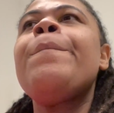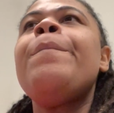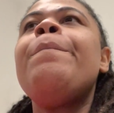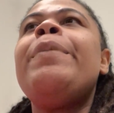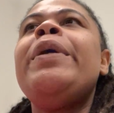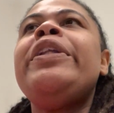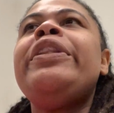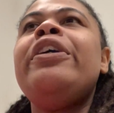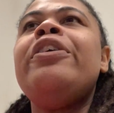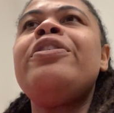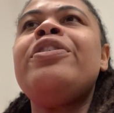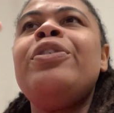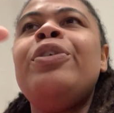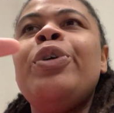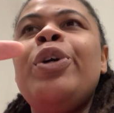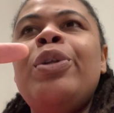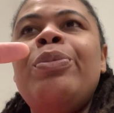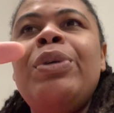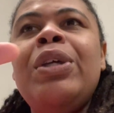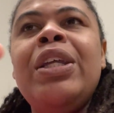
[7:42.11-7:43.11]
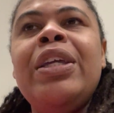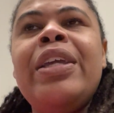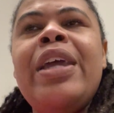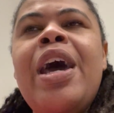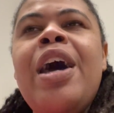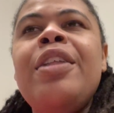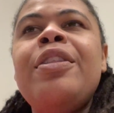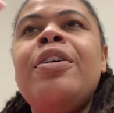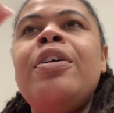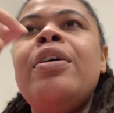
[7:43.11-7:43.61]
But they're still going to be
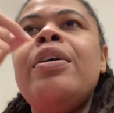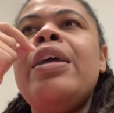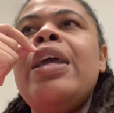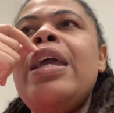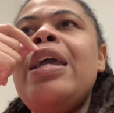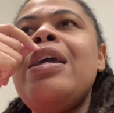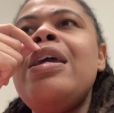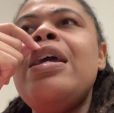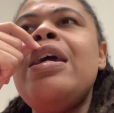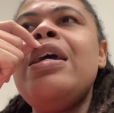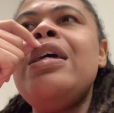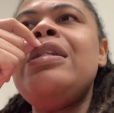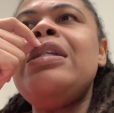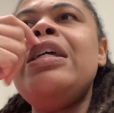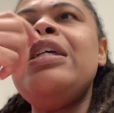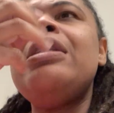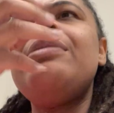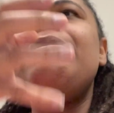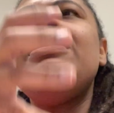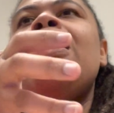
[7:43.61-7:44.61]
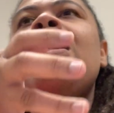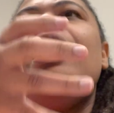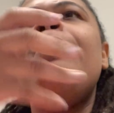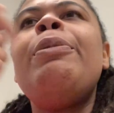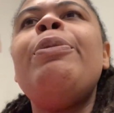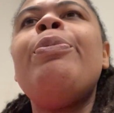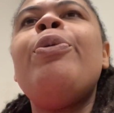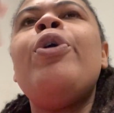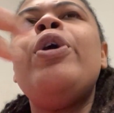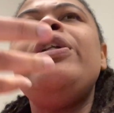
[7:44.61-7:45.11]
together. And it's
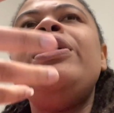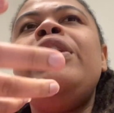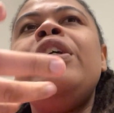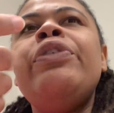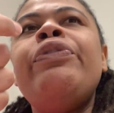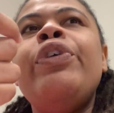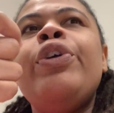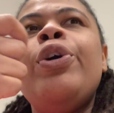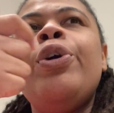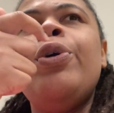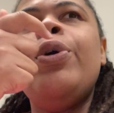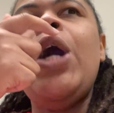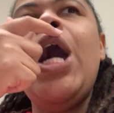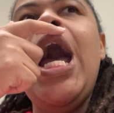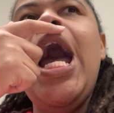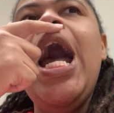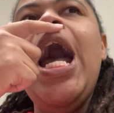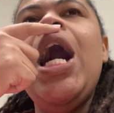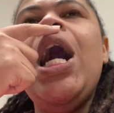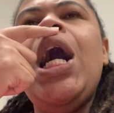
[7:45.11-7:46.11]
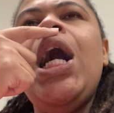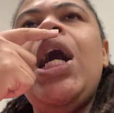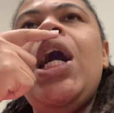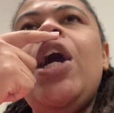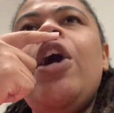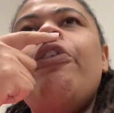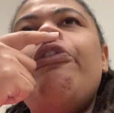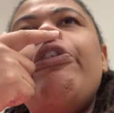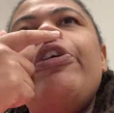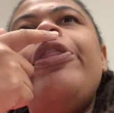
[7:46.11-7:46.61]
becoming more difficult
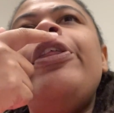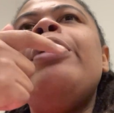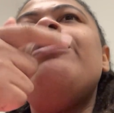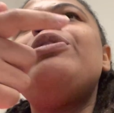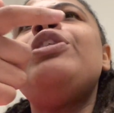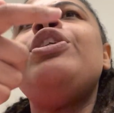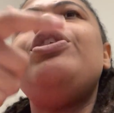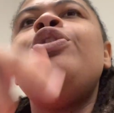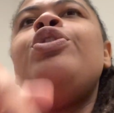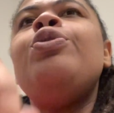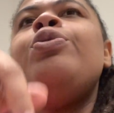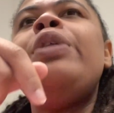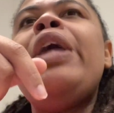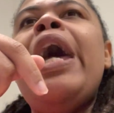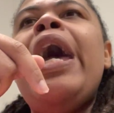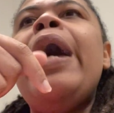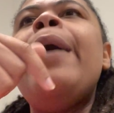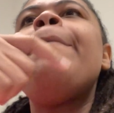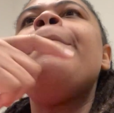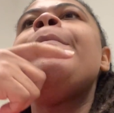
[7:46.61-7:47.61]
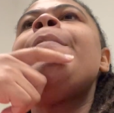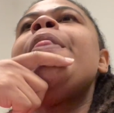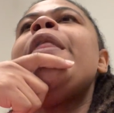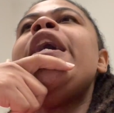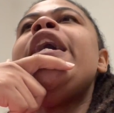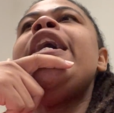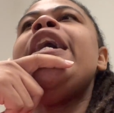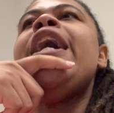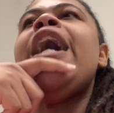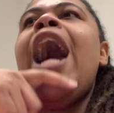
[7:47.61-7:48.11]
for them to do that.
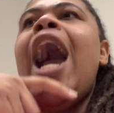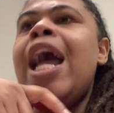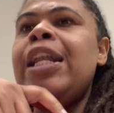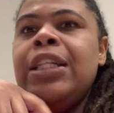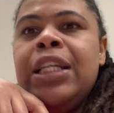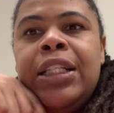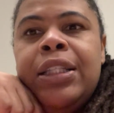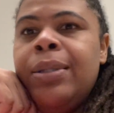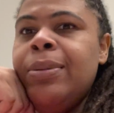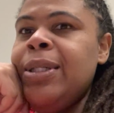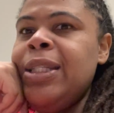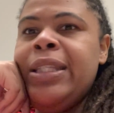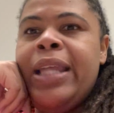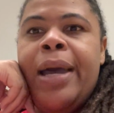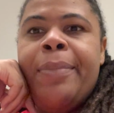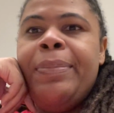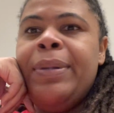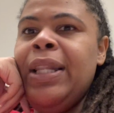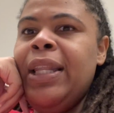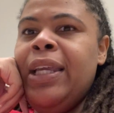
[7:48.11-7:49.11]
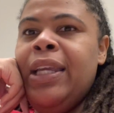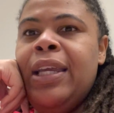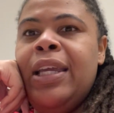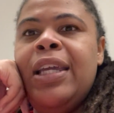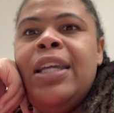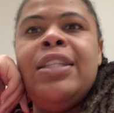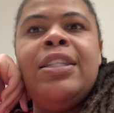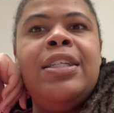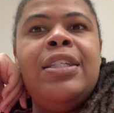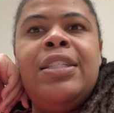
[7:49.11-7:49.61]
And I need them to stop playing
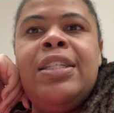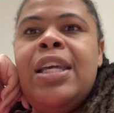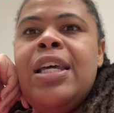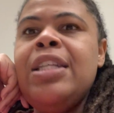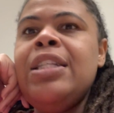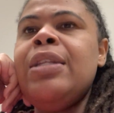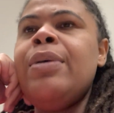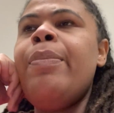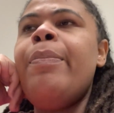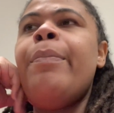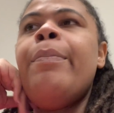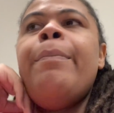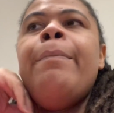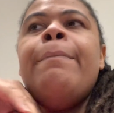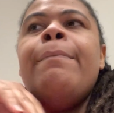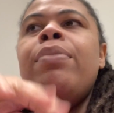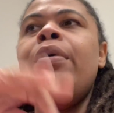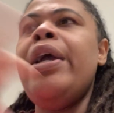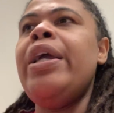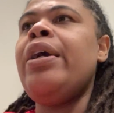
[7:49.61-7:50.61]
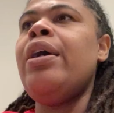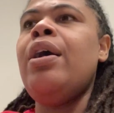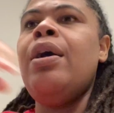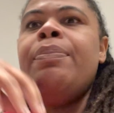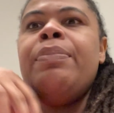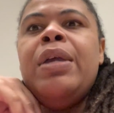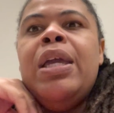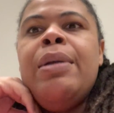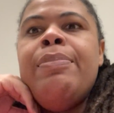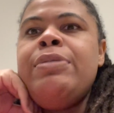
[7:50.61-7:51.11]
and to just break
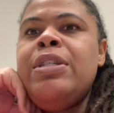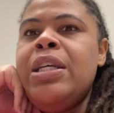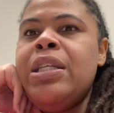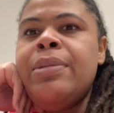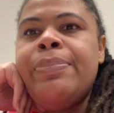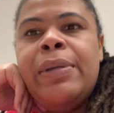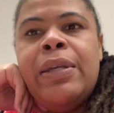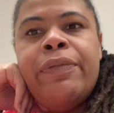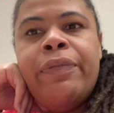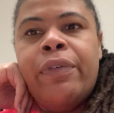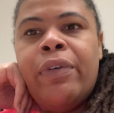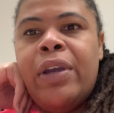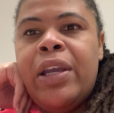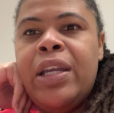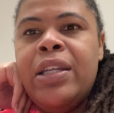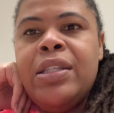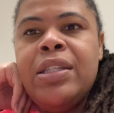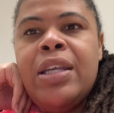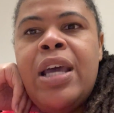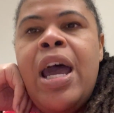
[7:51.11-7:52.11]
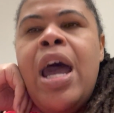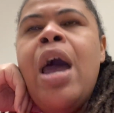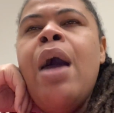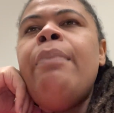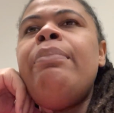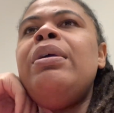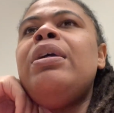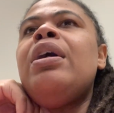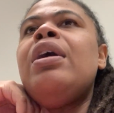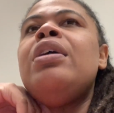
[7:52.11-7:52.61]
up and just be friends,
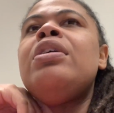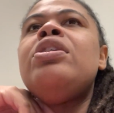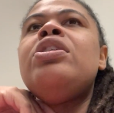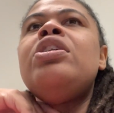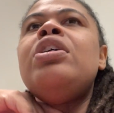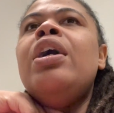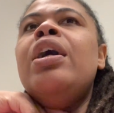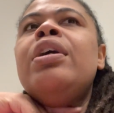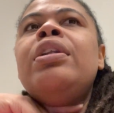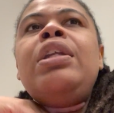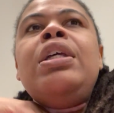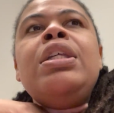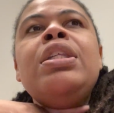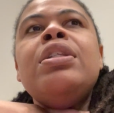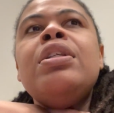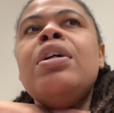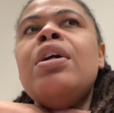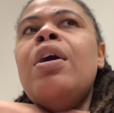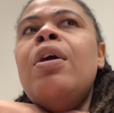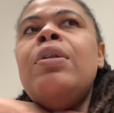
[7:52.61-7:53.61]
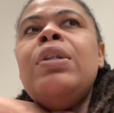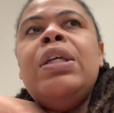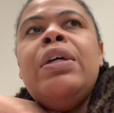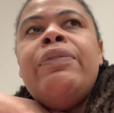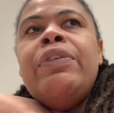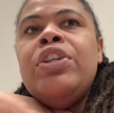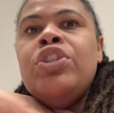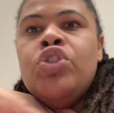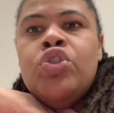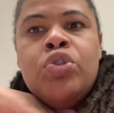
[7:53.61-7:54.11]
because Chuck needs to go live
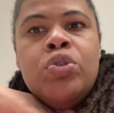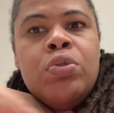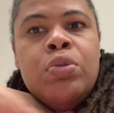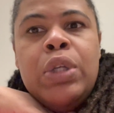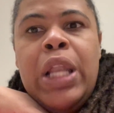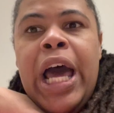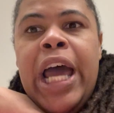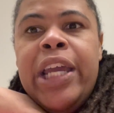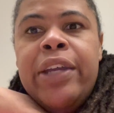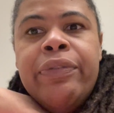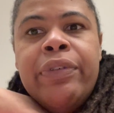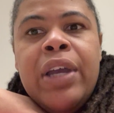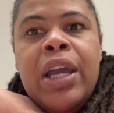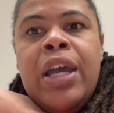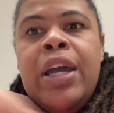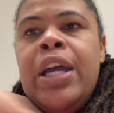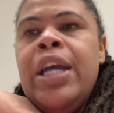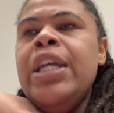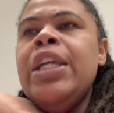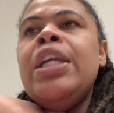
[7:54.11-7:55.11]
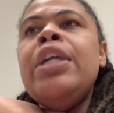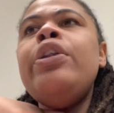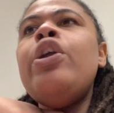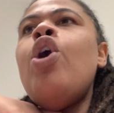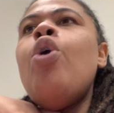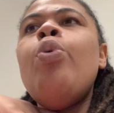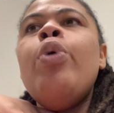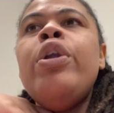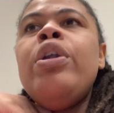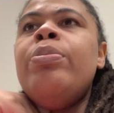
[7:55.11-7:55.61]
his true life. He
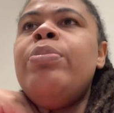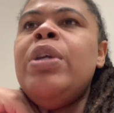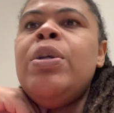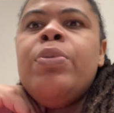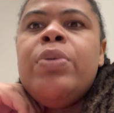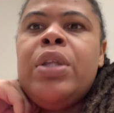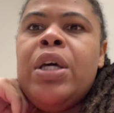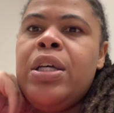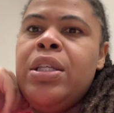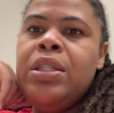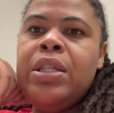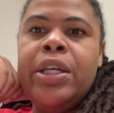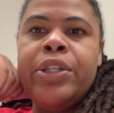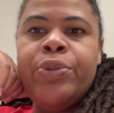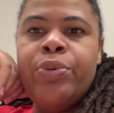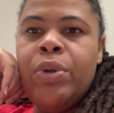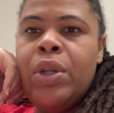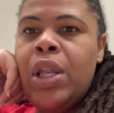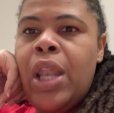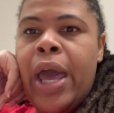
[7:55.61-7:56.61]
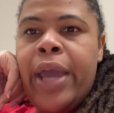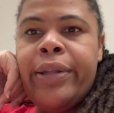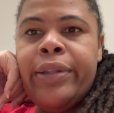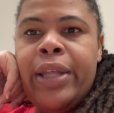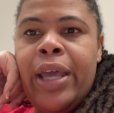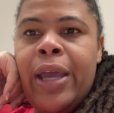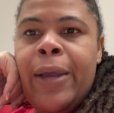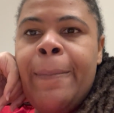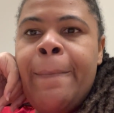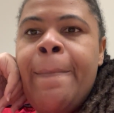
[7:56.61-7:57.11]
don't want to be with her sexually like
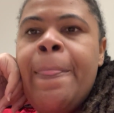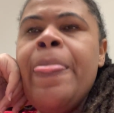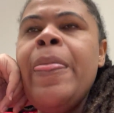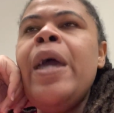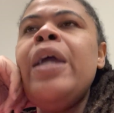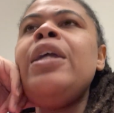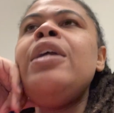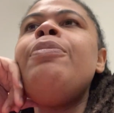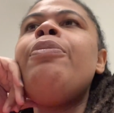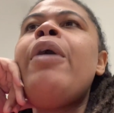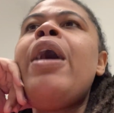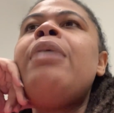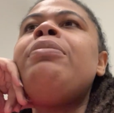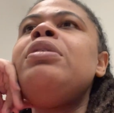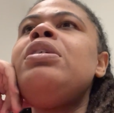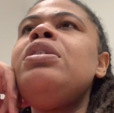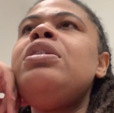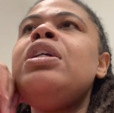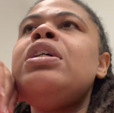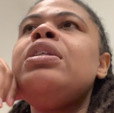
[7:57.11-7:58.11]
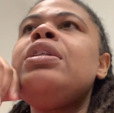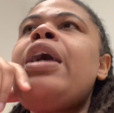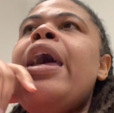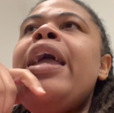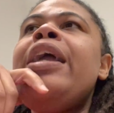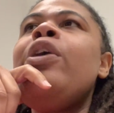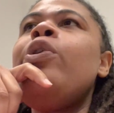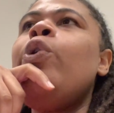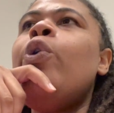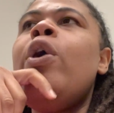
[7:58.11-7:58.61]
that, and he probably just
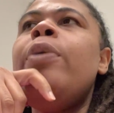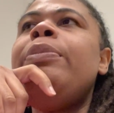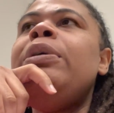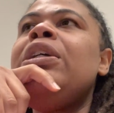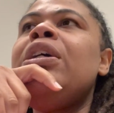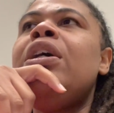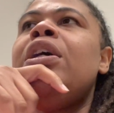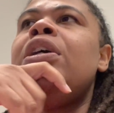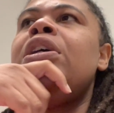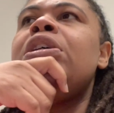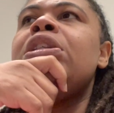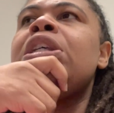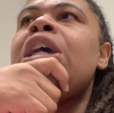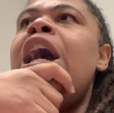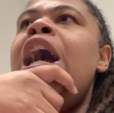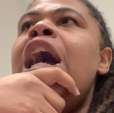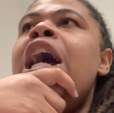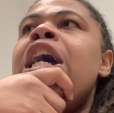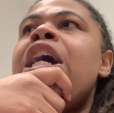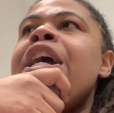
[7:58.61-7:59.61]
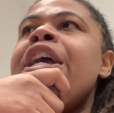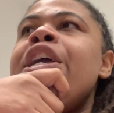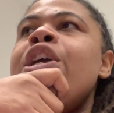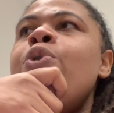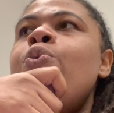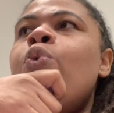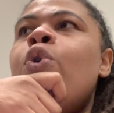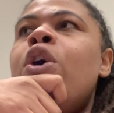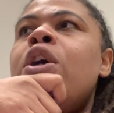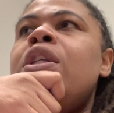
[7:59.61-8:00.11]
hanging on because he
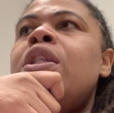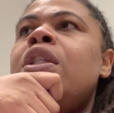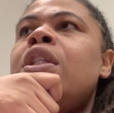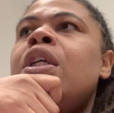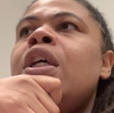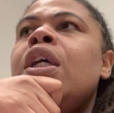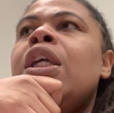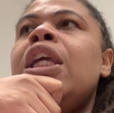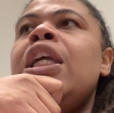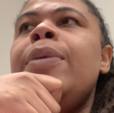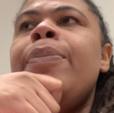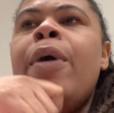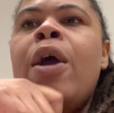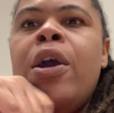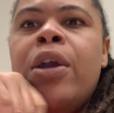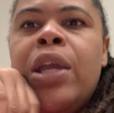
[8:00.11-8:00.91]
wants to keep her